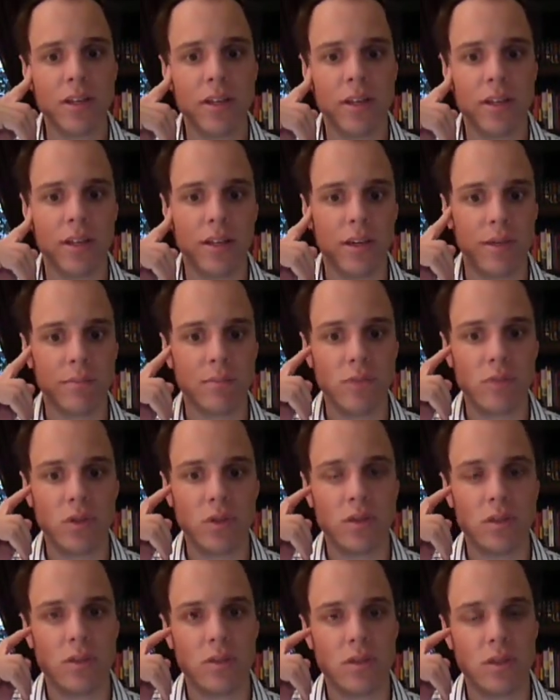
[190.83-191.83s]

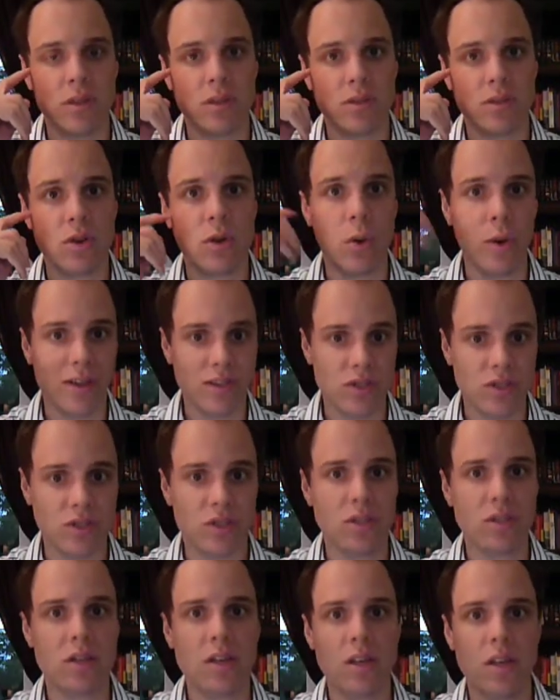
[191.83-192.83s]
to this
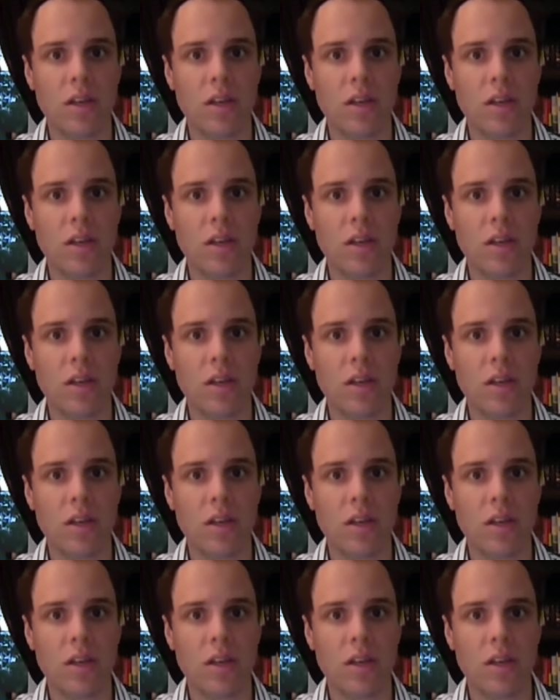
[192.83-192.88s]
question.